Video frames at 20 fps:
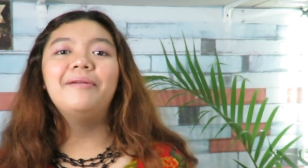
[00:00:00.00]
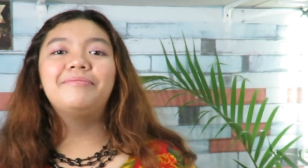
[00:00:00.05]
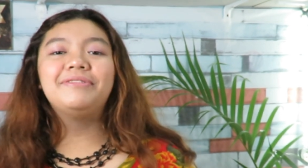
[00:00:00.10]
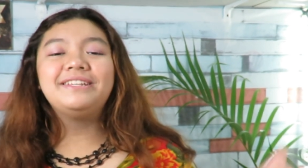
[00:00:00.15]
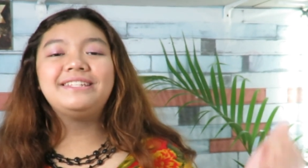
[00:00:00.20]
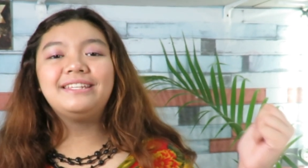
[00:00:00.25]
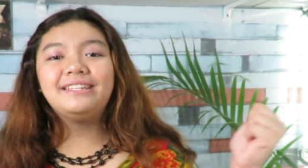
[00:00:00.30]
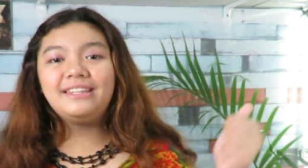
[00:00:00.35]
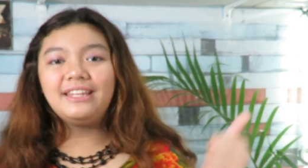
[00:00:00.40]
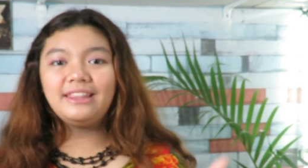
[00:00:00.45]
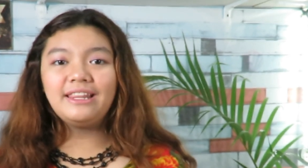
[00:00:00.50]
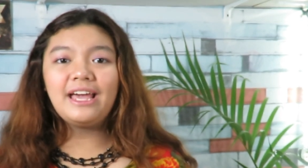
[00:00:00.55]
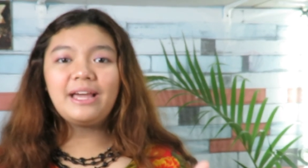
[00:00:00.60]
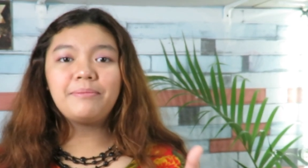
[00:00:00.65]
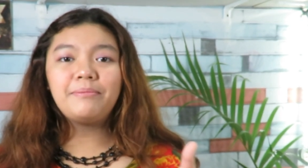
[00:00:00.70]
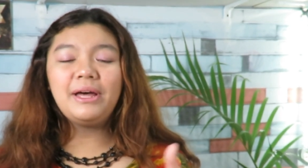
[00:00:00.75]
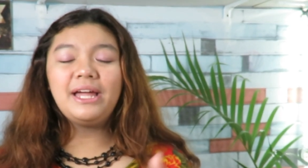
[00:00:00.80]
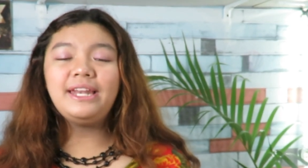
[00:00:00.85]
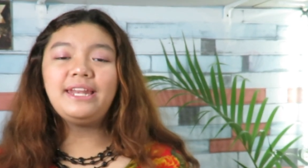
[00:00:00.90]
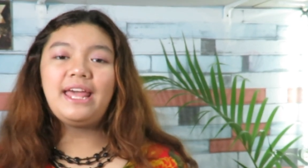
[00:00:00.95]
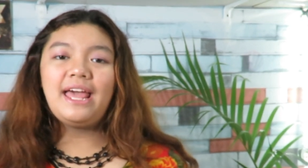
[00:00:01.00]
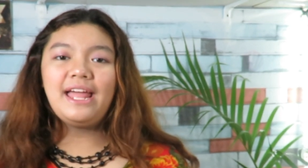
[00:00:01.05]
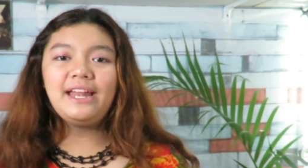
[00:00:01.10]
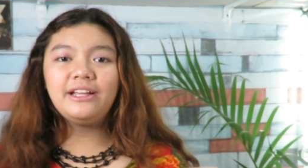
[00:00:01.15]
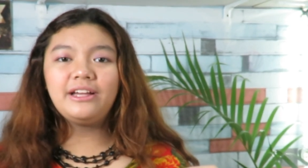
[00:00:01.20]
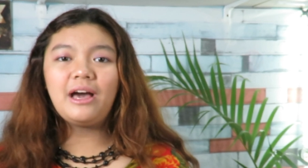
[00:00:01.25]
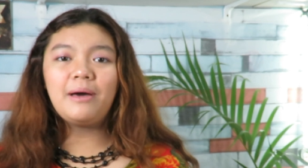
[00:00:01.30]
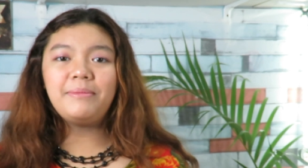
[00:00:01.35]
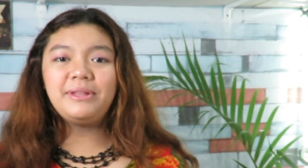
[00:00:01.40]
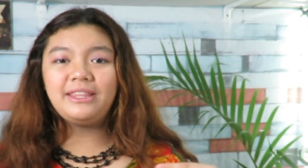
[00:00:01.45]
Please hit the like button
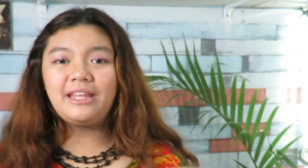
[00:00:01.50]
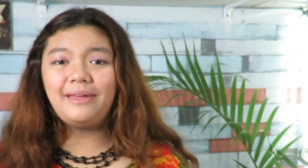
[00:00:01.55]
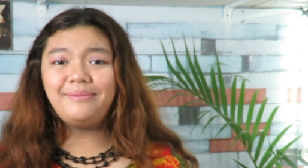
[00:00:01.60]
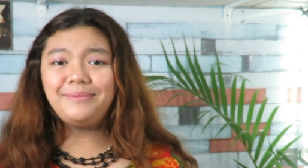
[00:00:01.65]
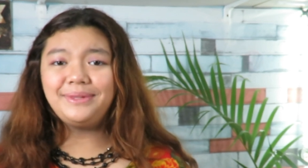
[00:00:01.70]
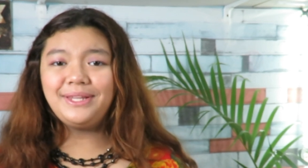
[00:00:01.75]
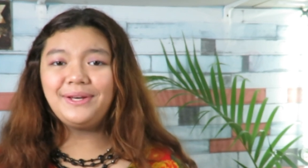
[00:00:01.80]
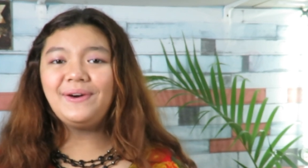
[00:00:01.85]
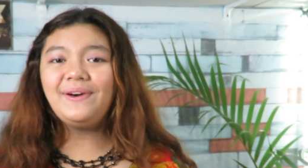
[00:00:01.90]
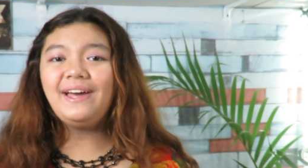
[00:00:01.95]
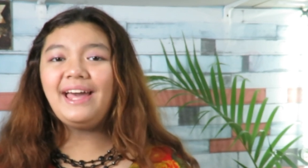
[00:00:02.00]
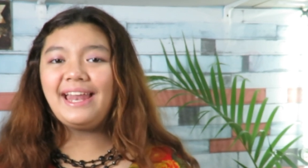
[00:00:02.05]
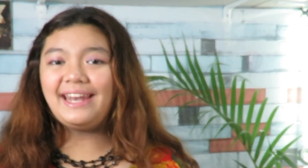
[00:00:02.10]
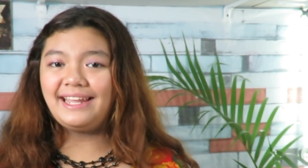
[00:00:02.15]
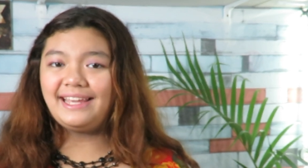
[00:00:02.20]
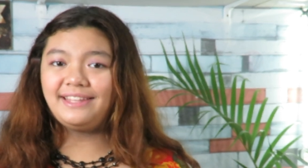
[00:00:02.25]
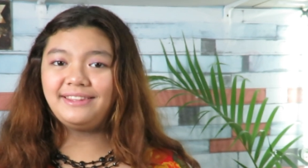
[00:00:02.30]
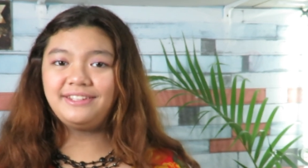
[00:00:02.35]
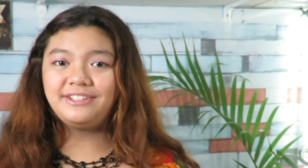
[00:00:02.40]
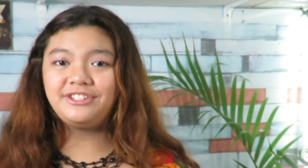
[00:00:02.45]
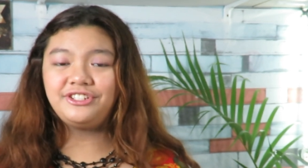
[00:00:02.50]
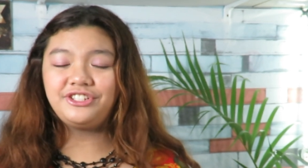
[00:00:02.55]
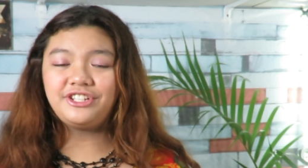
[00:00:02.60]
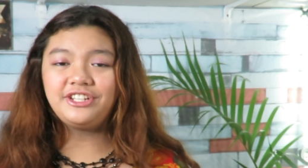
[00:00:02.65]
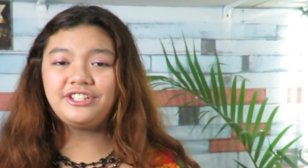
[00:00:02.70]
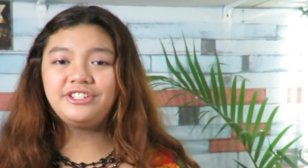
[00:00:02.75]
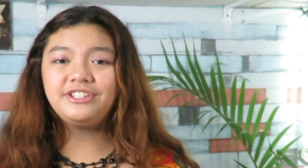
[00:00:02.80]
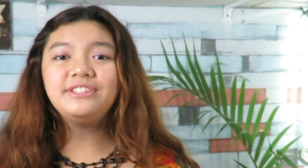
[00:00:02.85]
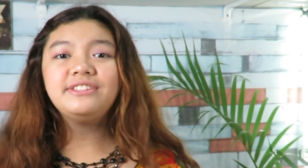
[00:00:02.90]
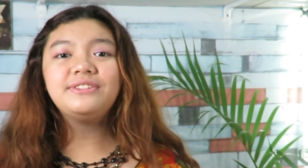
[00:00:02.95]
and comment down below any other
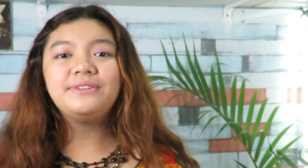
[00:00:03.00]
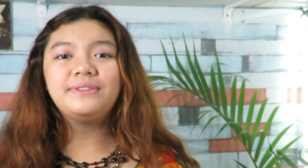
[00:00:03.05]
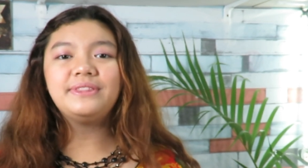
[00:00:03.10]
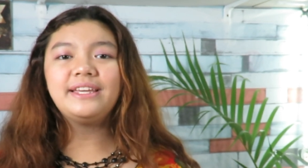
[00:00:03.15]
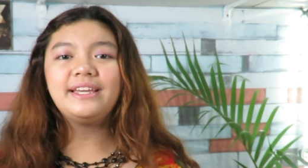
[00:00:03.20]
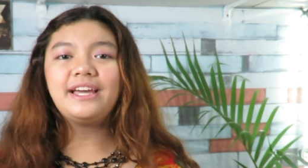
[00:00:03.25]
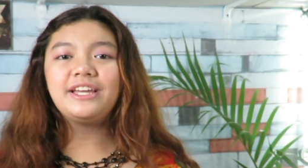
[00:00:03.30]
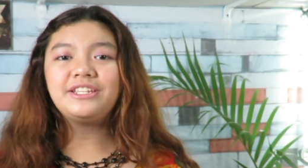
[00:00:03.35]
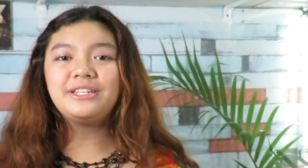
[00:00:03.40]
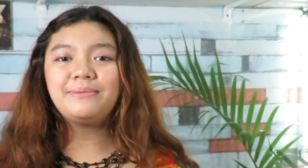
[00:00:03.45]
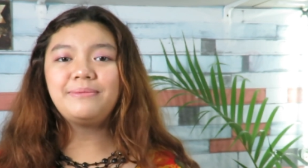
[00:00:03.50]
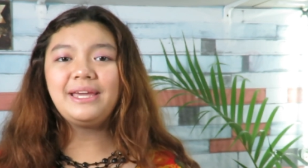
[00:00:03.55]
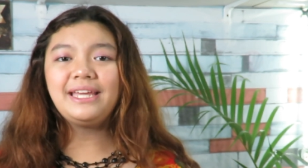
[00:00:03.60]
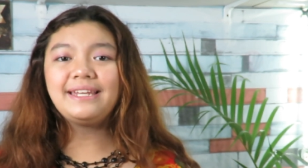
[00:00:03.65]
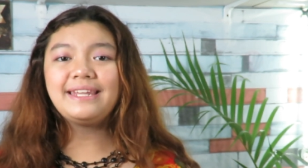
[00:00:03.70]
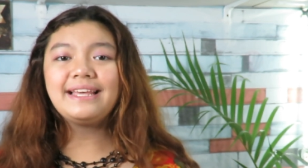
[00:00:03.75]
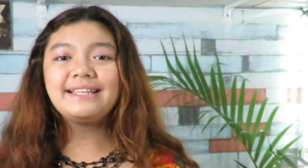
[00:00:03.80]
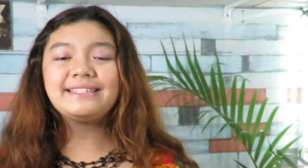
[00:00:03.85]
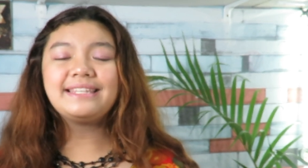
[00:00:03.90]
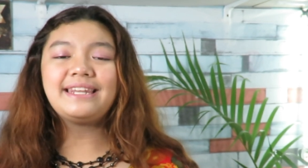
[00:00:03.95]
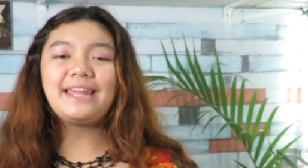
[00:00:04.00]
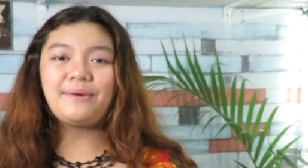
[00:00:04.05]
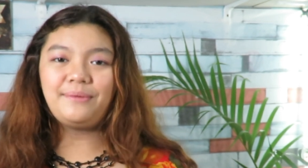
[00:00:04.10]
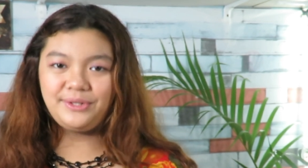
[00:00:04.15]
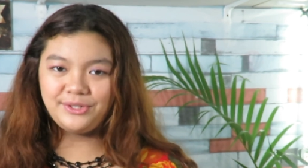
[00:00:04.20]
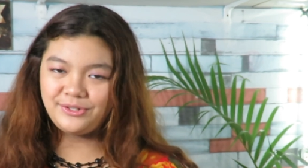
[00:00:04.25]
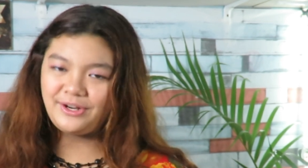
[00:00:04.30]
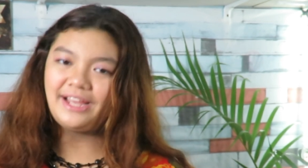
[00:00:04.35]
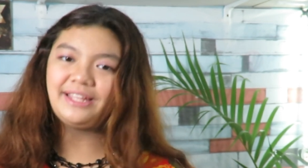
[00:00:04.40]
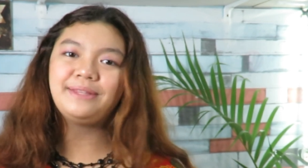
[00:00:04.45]
suggestions you think I should make next, and I
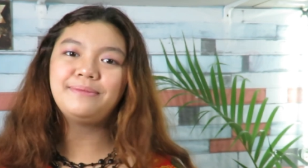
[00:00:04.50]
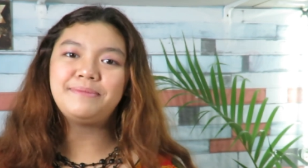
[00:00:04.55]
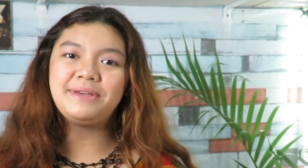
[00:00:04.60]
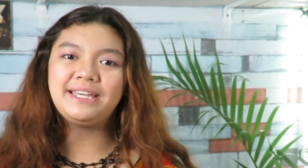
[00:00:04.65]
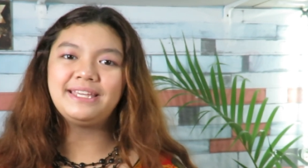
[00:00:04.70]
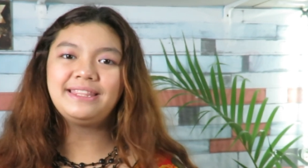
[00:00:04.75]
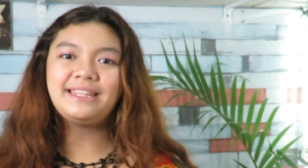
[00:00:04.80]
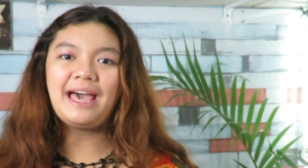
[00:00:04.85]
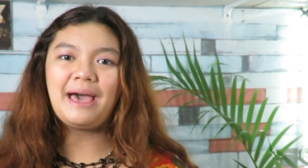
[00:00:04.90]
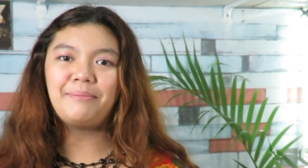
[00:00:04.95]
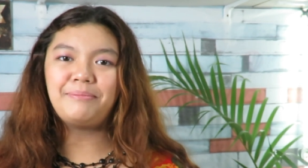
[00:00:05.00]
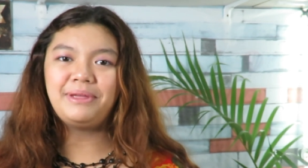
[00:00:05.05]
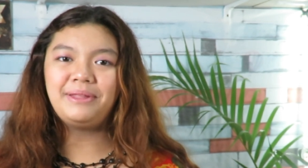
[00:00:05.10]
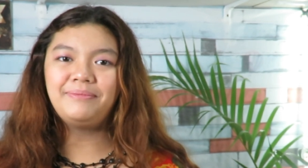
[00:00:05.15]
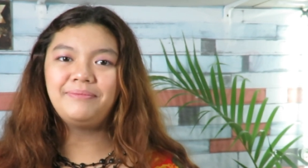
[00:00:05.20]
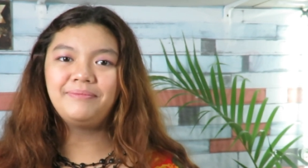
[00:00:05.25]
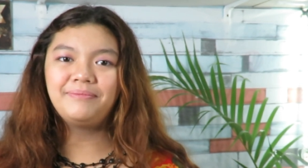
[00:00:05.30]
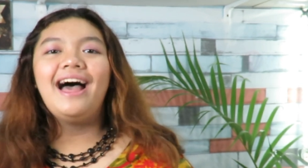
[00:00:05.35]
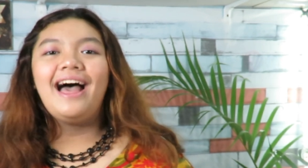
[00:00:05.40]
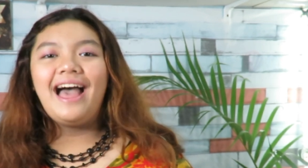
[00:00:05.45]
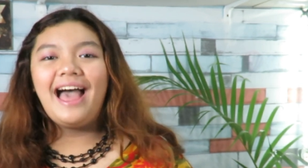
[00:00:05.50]
will try to make it happen.